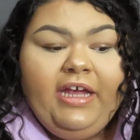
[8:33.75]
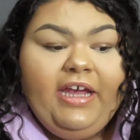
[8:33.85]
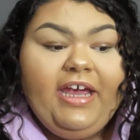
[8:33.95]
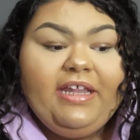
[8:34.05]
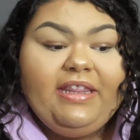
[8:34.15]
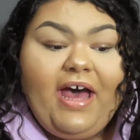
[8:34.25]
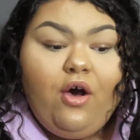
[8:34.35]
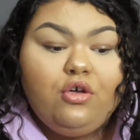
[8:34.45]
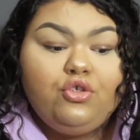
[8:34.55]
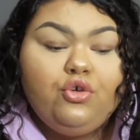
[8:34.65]
And that
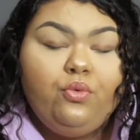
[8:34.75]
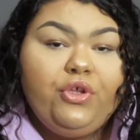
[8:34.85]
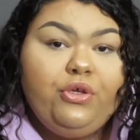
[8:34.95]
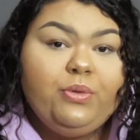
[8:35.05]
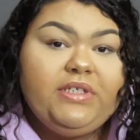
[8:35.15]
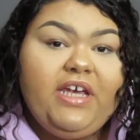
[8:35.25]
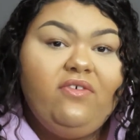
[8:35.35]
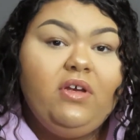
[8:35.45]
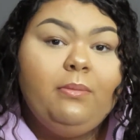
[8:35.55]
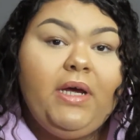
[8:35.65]
also, with you
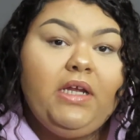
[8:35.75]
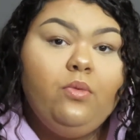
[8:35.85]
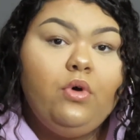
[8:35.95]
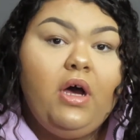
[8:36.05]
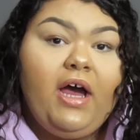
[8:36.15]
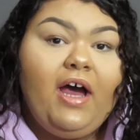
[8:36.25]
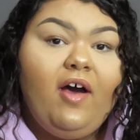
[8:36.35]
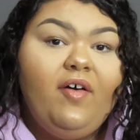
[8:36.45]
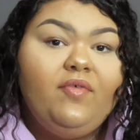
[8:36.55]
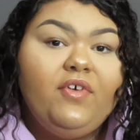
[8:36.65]
saving money, will
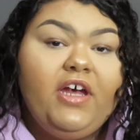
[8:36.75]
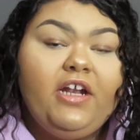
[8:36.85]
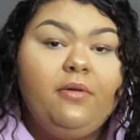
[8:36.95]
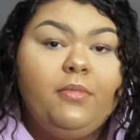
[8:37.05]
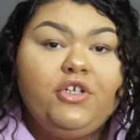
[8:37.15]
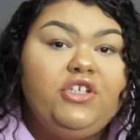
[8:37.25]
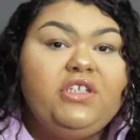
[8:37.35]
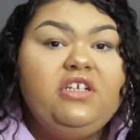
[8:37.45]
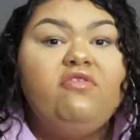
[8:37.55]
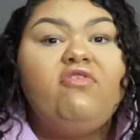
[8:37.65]
have an
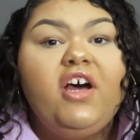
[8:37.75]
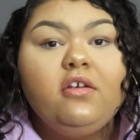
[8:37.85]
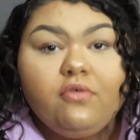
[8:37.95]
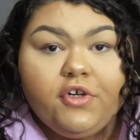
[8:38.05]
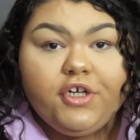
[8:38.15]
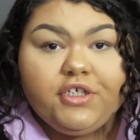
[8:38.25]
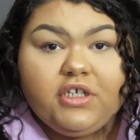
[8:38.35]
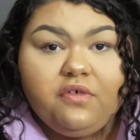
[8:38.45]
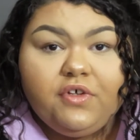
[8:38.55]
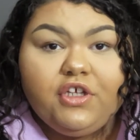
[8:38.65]
emergency fund for
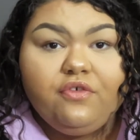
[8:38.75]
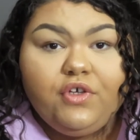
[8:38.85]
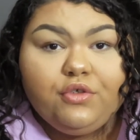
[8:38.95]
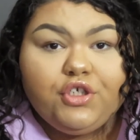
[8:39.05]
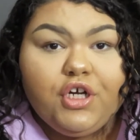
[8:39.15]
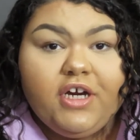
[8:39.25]
yourself in the future.